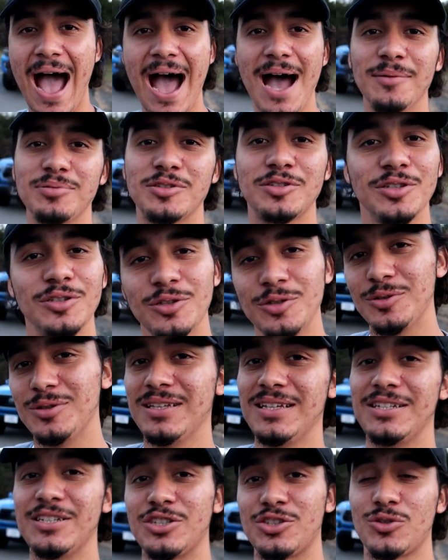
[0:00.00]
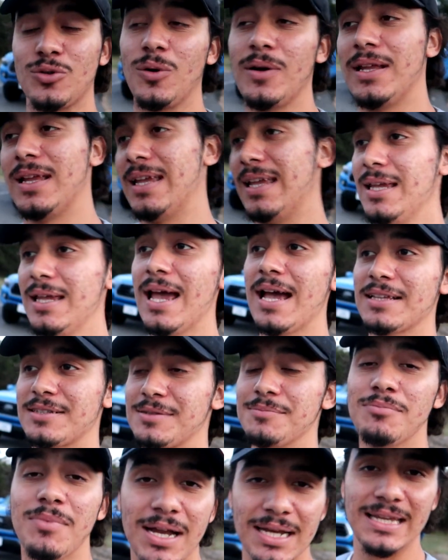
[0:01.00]
absolutely destroyed it. He
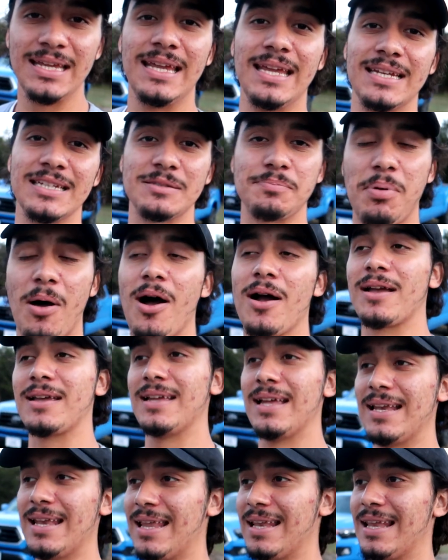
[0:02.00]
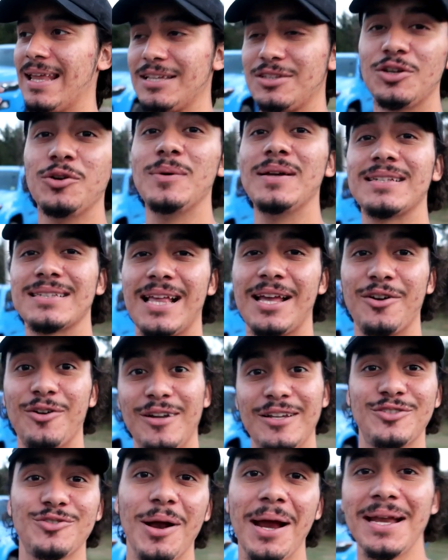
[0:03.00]
had some money in his pocket and then like 2 weeks
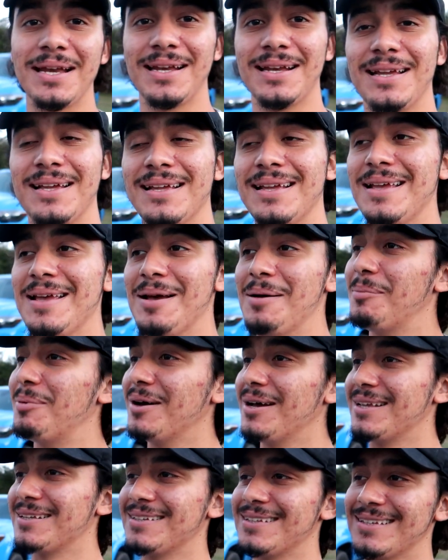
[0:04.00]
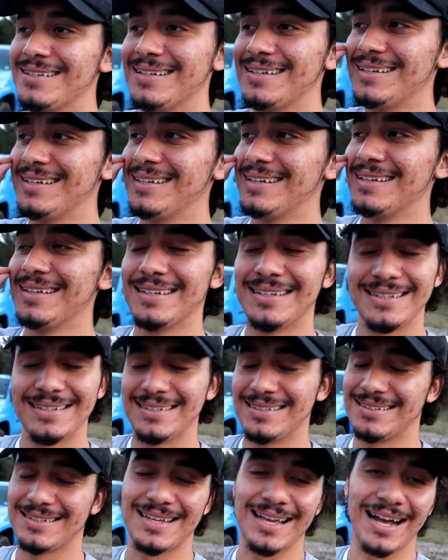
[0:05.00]
later he traded it, but
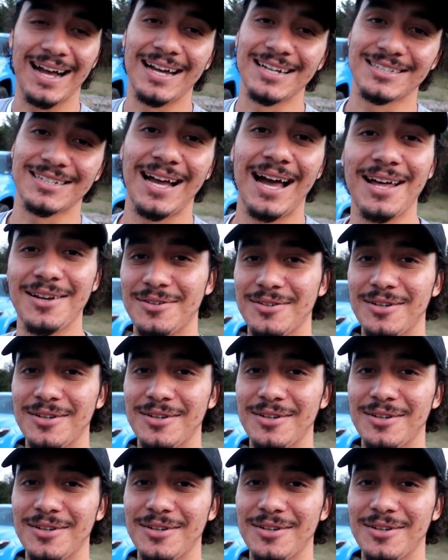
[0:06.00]
gosh, I